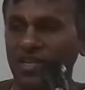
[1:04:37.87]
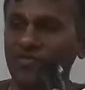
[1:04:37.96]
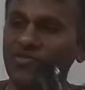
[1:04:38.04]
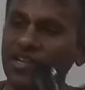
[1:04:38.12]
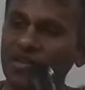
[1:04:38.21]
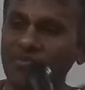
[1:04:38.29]

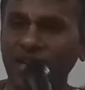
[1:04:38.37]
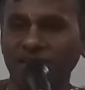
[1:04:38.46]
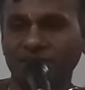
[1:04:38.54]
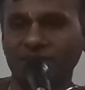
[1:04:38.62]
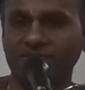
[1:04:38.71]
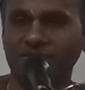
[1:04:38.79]
If you can
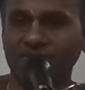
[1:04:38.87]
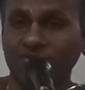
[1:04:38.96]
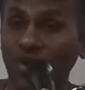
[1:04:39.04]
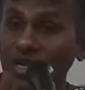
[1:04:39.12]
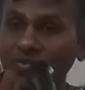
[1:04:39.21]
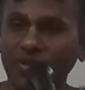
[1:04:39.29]
make this
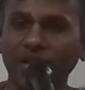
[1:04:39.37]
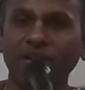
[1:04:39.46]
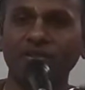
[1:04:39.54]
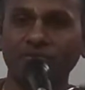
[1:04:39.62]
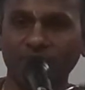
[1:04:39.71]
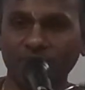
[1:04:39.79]
one prayer
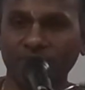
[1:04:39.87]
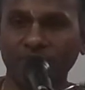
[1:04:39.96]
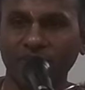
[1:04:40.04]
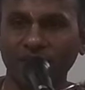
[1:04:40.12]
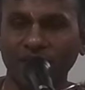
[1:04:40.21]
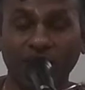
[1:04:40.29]
to
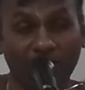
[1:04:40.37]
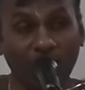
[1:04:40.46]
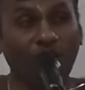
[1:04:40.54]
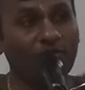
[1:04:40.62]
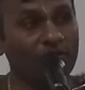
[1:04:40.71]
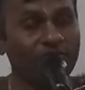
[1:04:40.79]
him, and
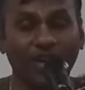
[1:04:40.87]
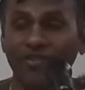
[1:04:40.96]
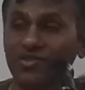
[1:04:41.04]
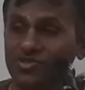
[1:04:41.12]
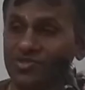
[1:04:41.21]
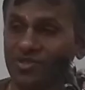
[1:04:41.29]
we'll offer
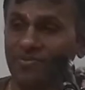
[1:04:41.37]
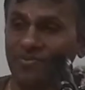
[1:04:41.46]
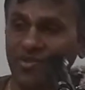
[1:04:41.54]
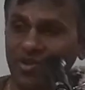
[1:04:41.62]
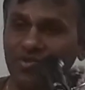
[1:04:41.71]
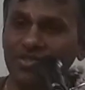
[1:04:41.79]
flowers to
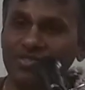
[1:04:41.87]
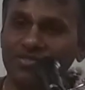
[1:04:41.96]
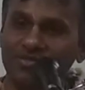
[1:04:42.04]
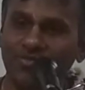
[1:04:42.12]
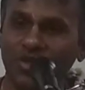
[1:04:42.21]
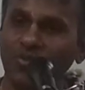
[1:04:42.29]
him, we'll do this
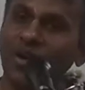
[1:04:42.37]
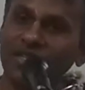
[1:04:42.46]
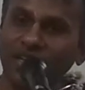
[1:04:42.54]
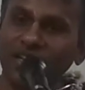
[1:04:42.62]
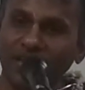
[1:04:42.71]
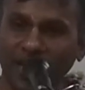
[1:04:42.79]

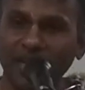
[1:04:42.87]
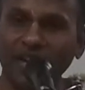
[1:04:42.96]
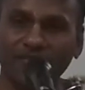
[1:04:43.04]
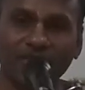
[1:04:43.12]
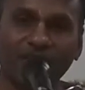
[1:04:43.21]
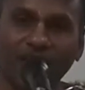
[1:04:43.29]
Pushpanjali right
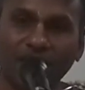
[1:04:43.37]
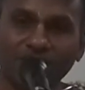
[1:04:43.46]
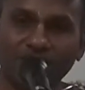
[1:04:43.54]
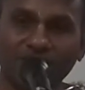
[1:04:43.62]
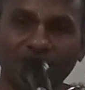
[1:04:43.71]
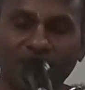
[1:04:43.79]
after the
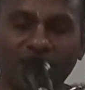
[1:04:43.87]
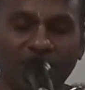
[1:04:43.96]
class,